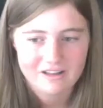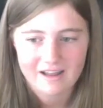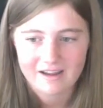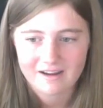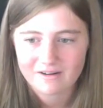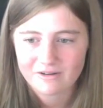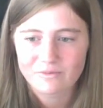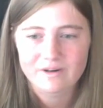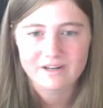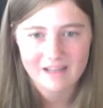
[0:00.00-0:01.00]
like you
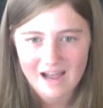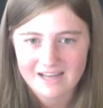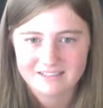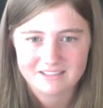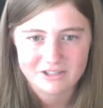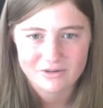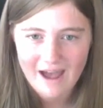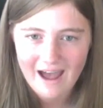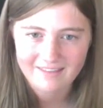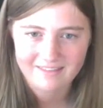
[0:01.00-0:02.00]
realized you
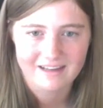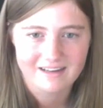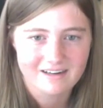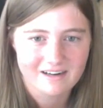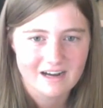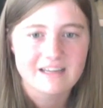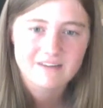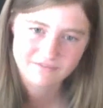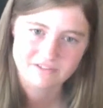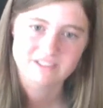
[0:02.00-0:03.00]
had like a
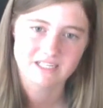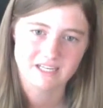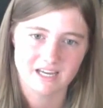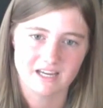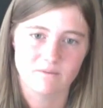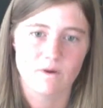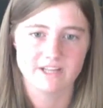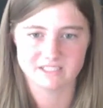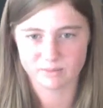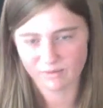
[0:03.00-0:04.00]
gift for singing and
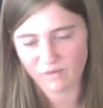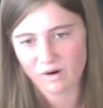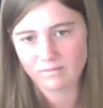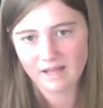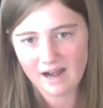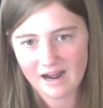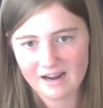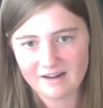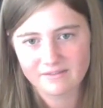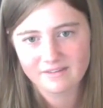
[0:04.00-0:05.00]
wanting to perform live?